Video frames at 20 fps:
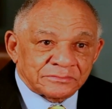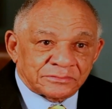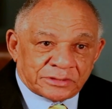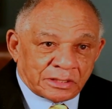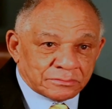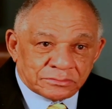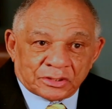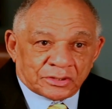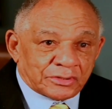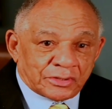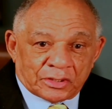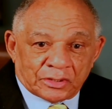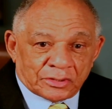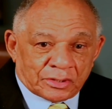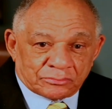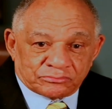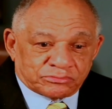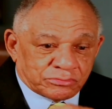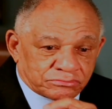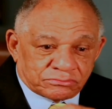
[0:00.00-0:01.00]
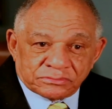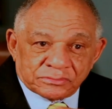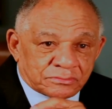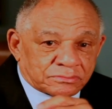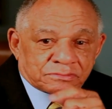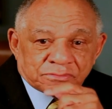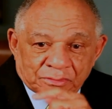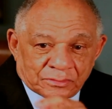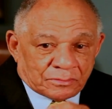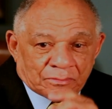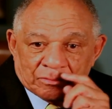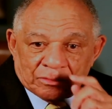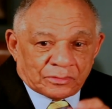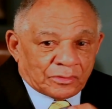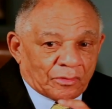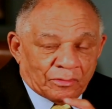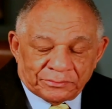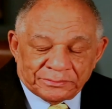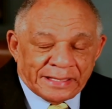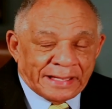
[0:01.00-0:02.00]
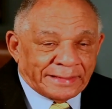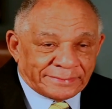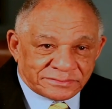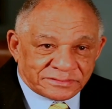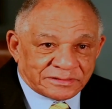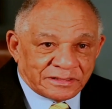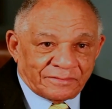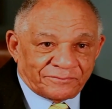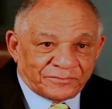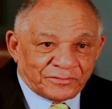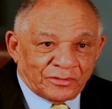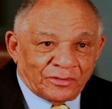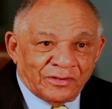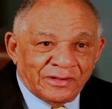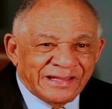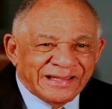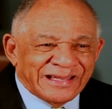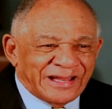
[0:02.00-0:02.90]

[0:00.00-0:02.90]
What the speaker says: and all that stuff, you know.